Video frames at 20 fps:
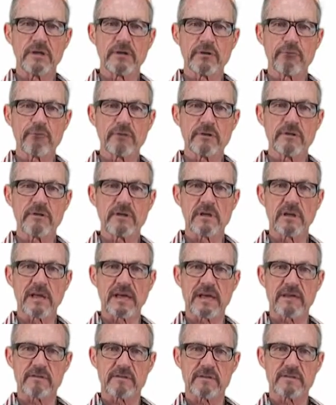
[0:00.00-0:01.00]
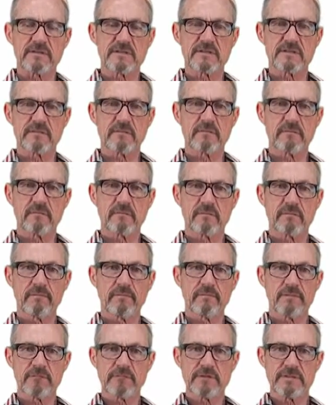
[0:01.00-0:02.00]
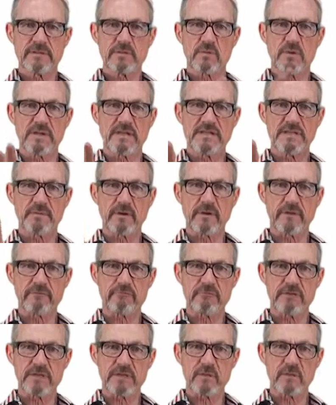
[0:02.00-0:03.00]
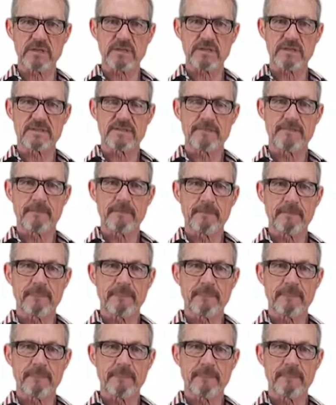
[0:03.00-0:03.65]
a grid like this, 3 squares by 3 squares.